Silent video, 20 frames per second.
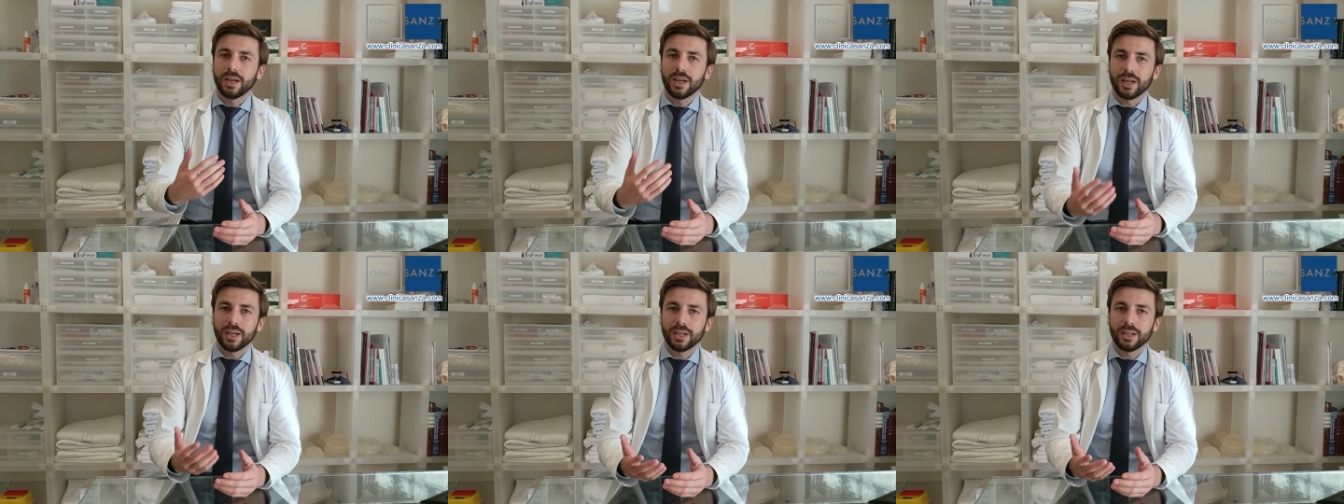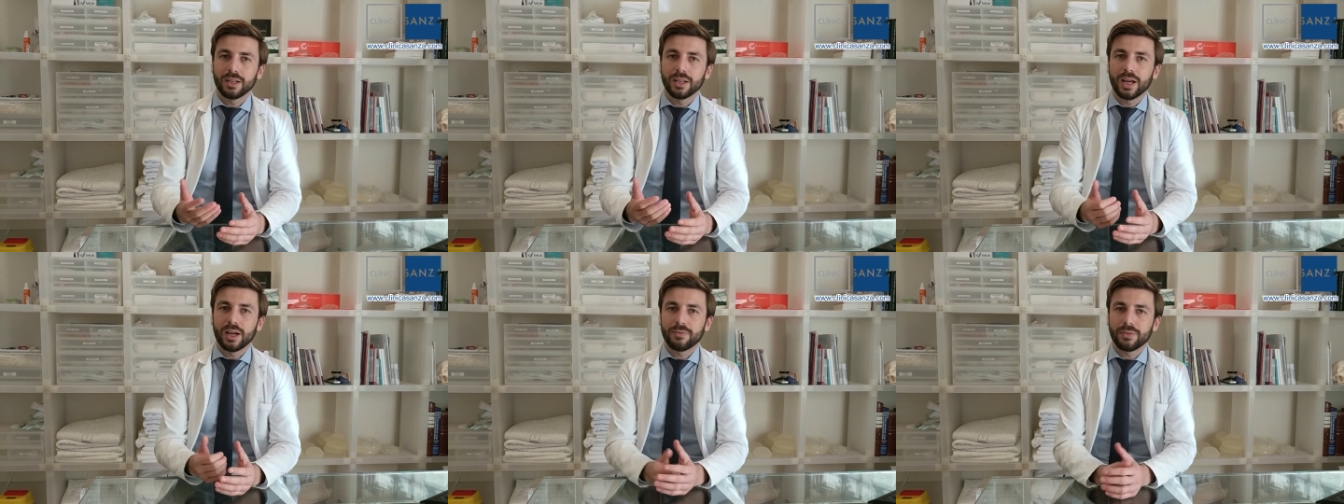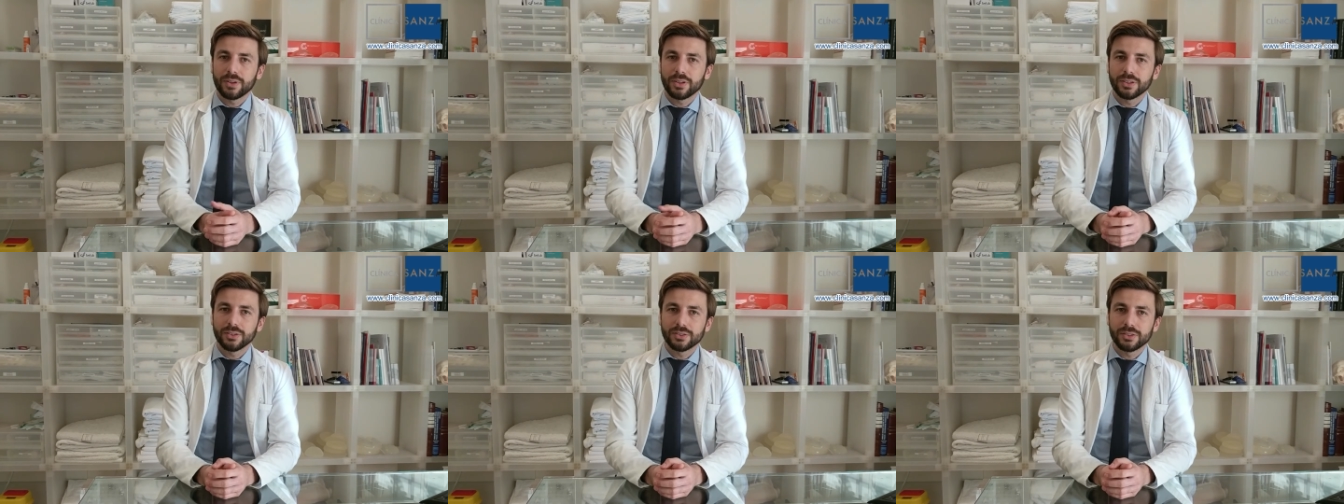and
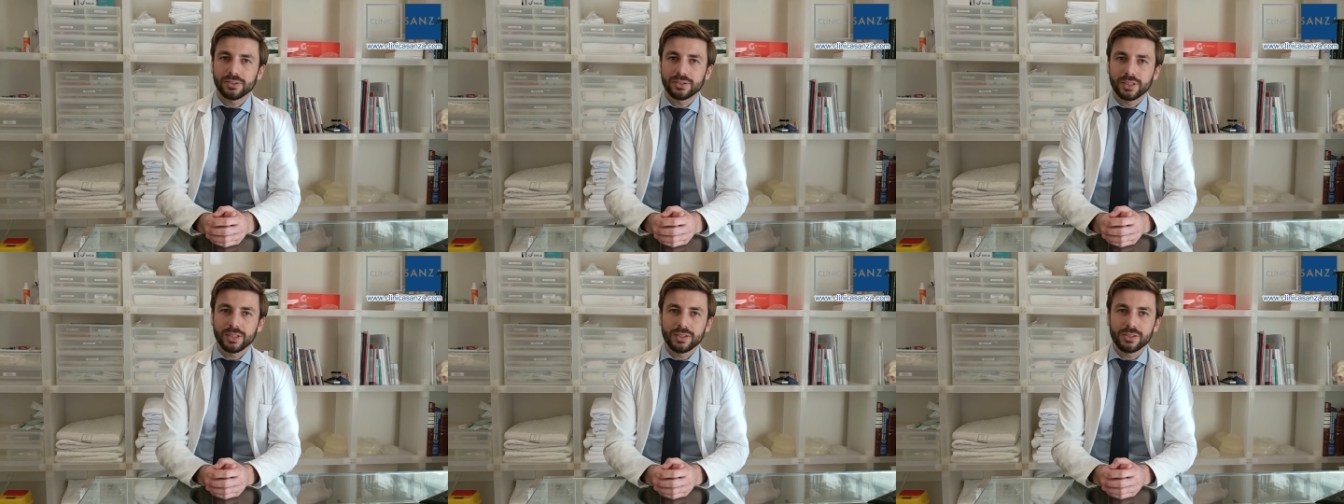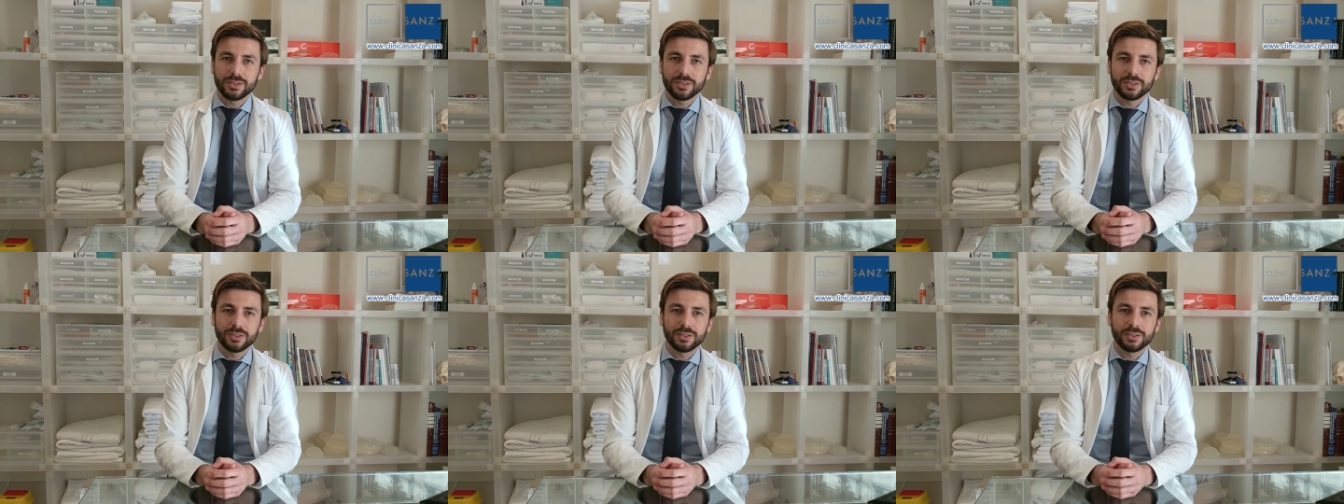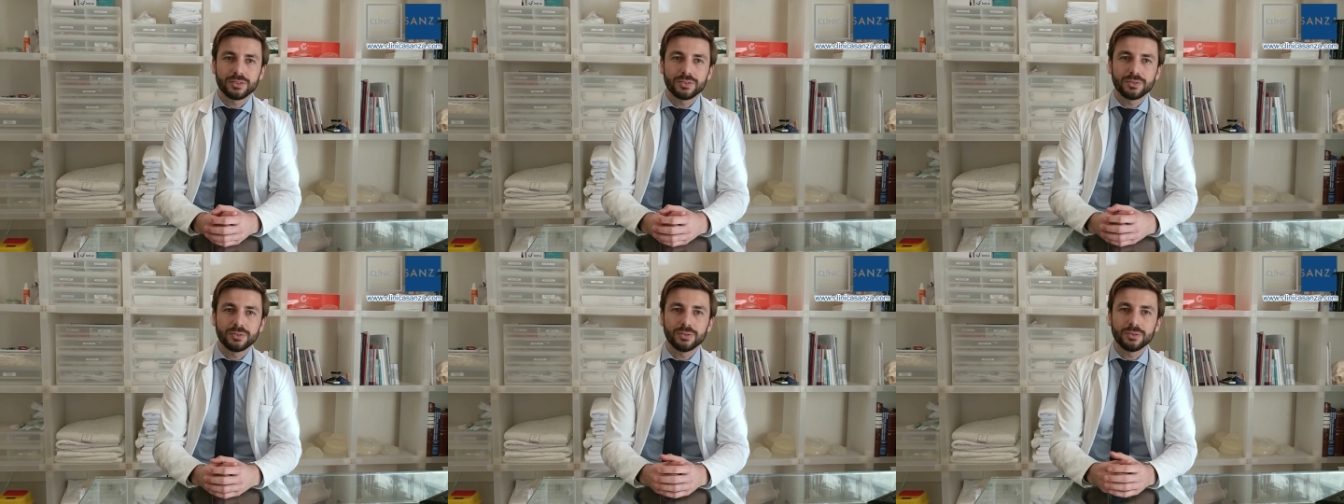have a
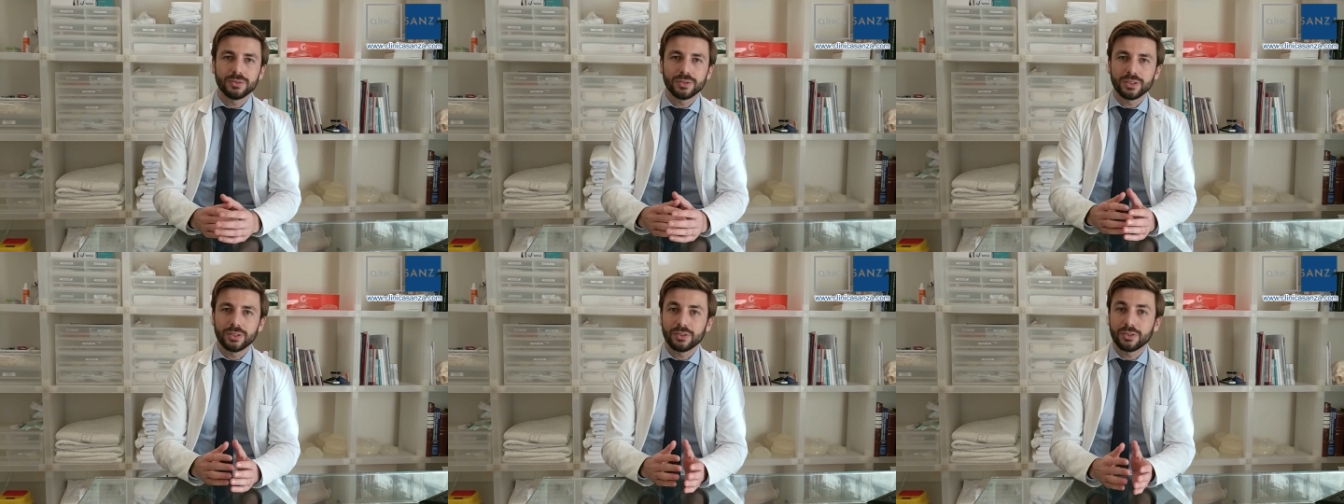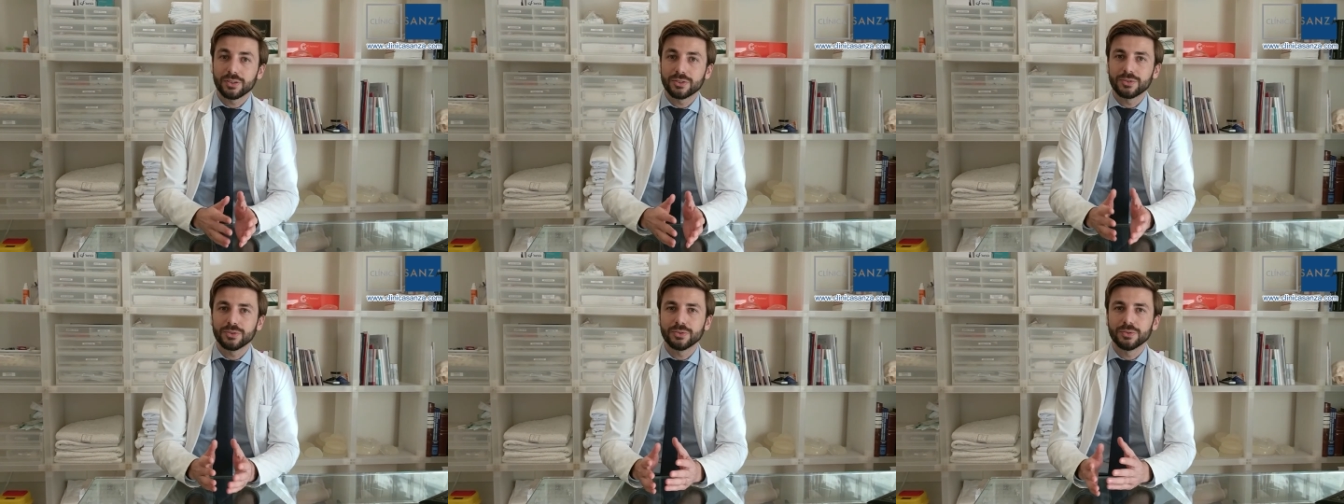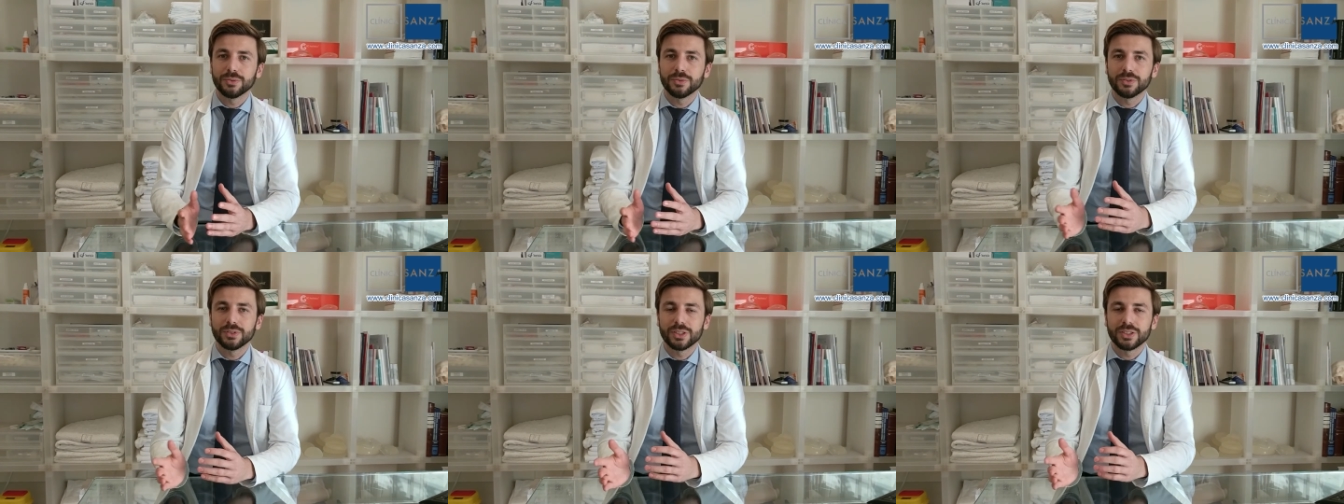consultation to, in order
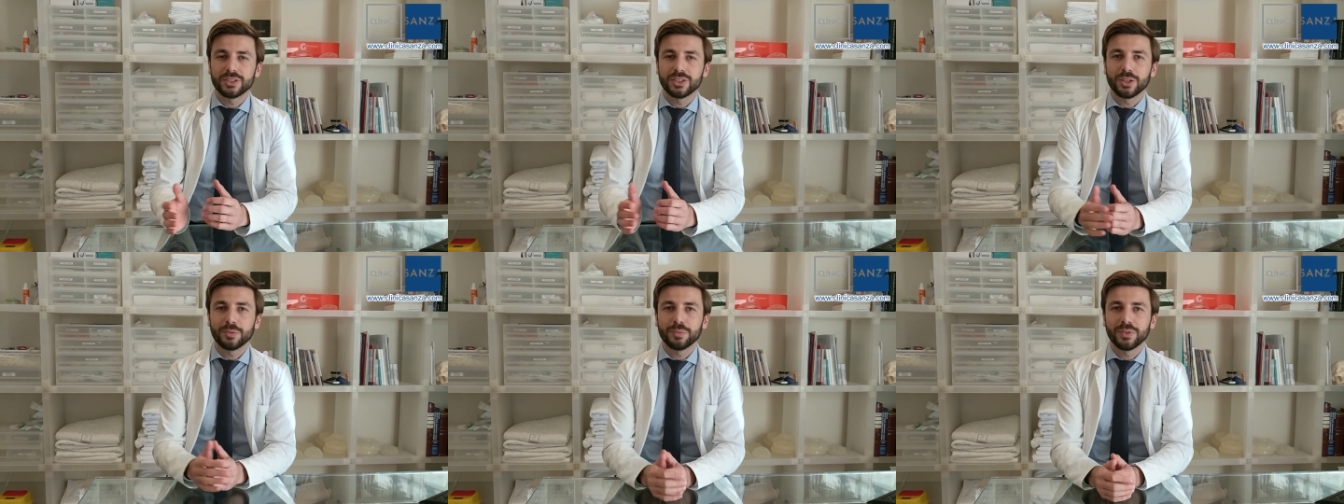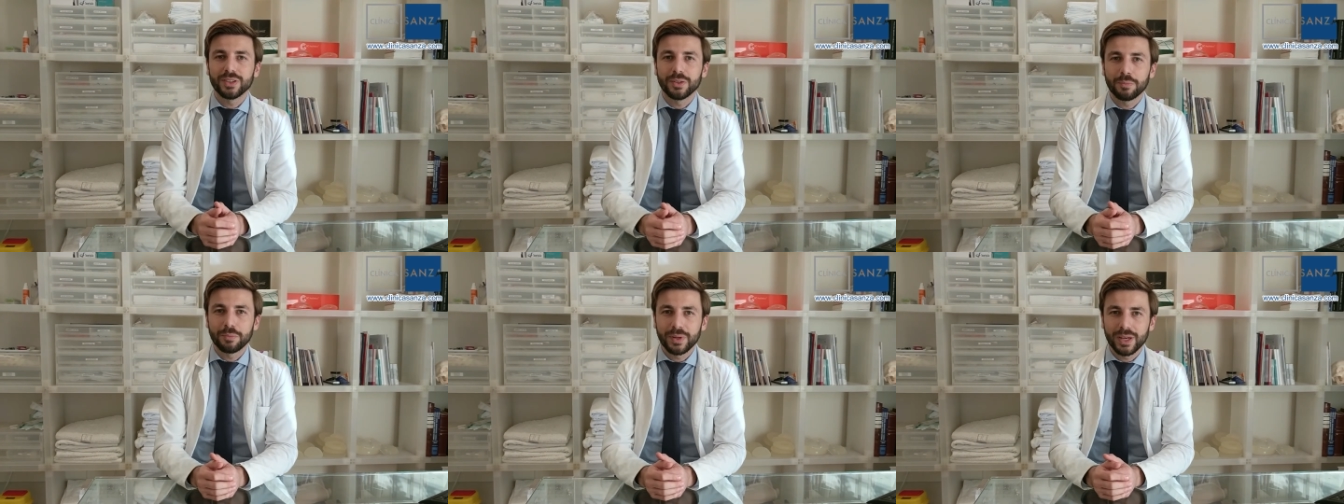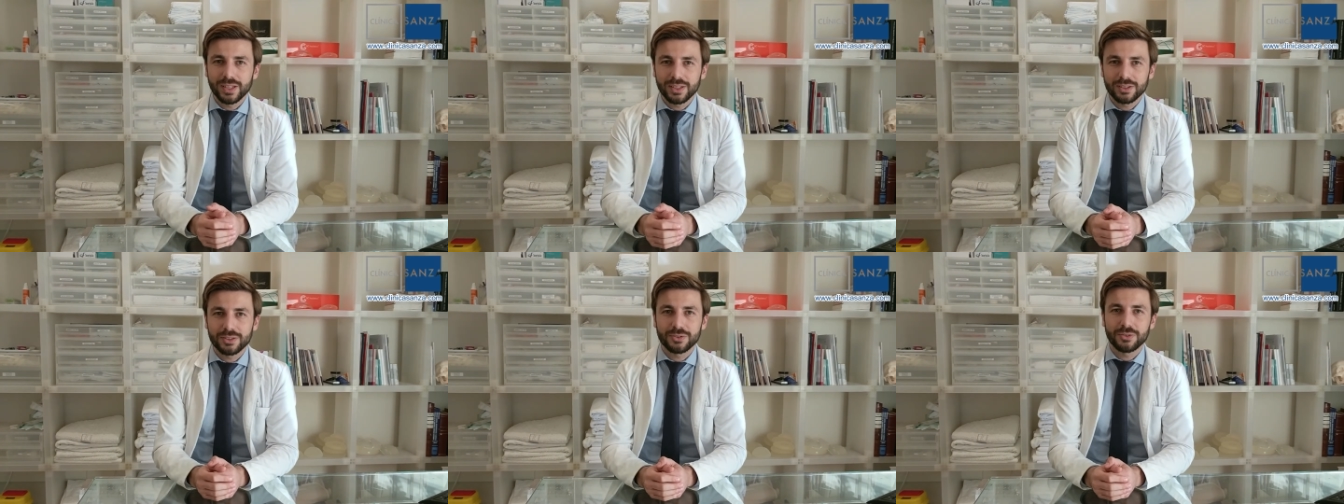to determine the
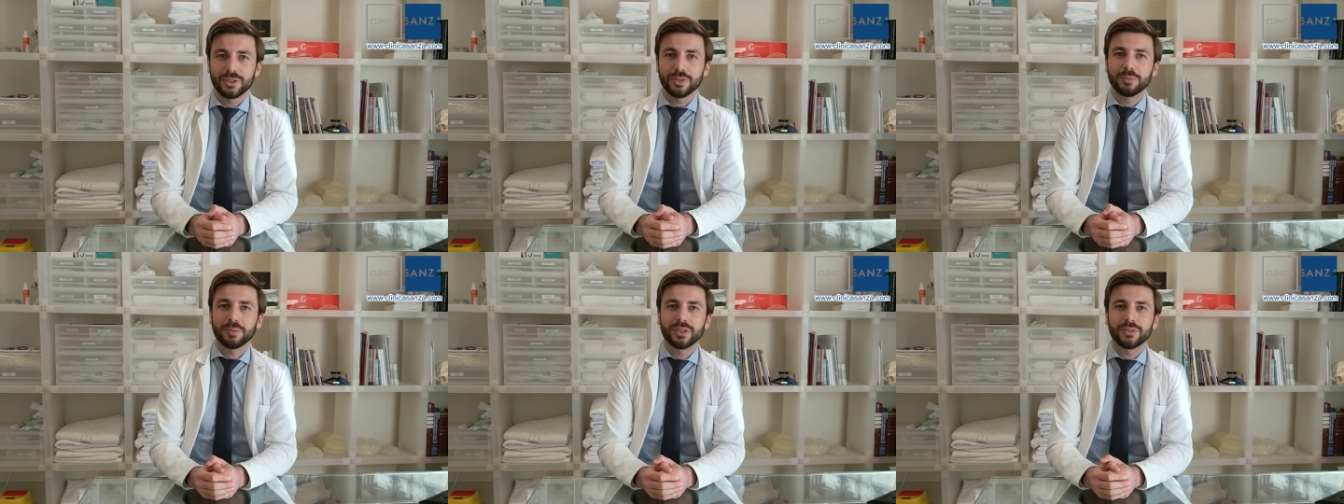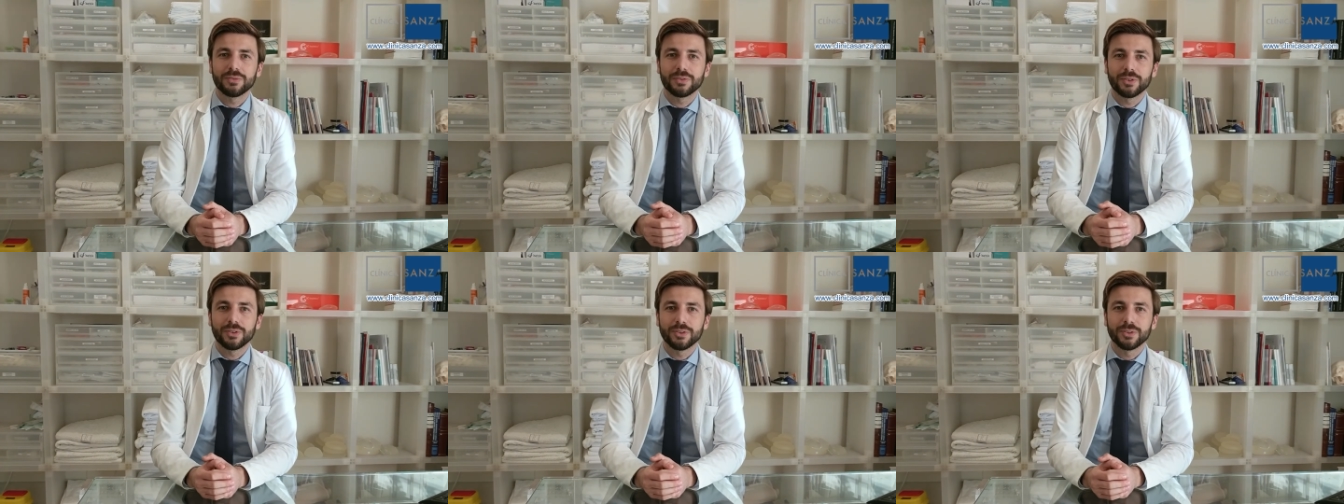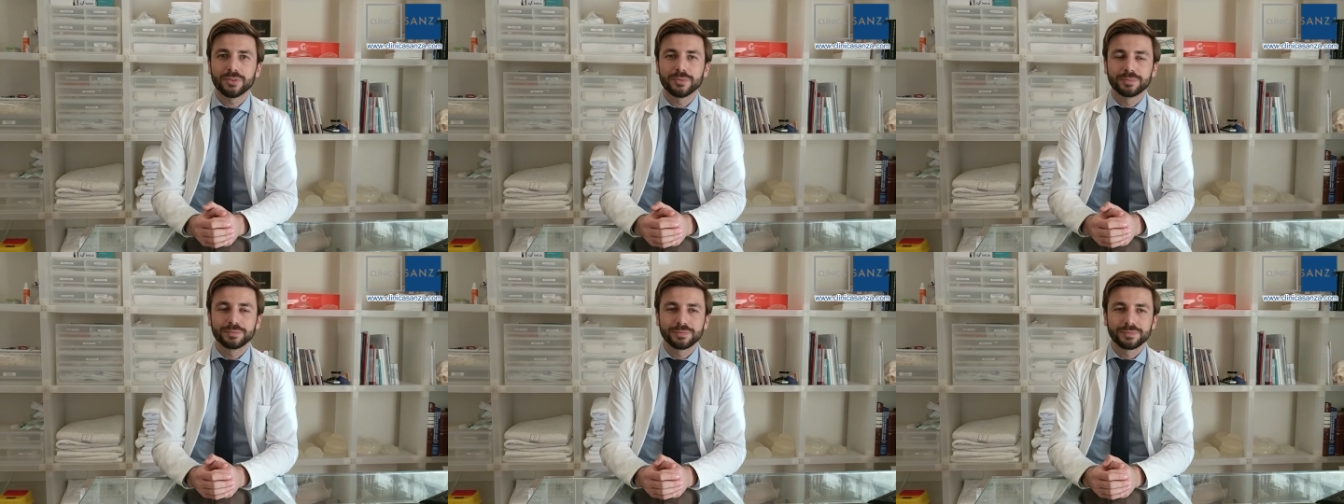best treatment for
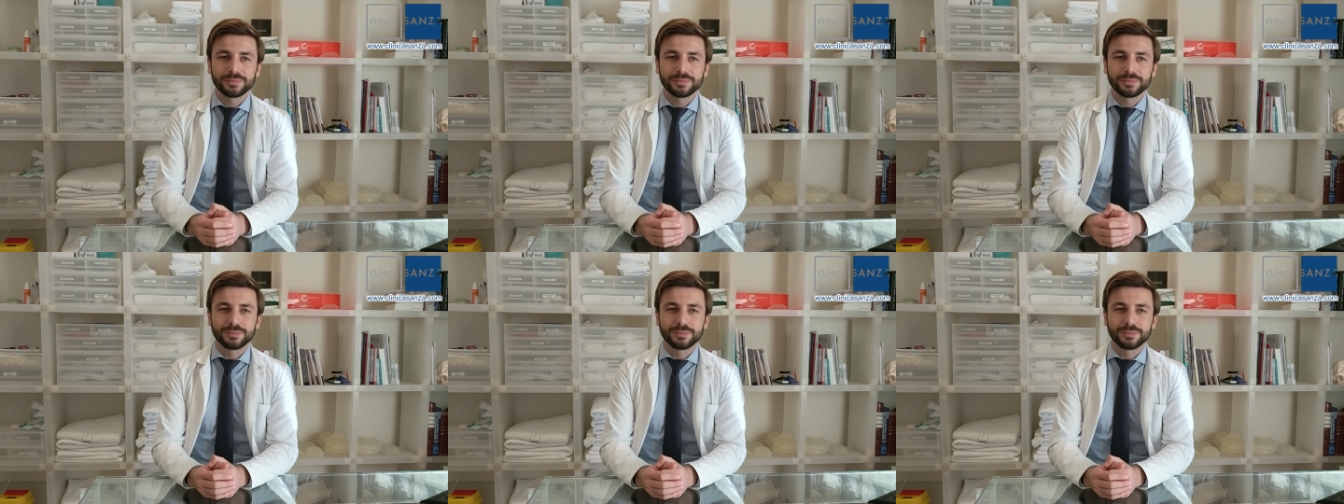you.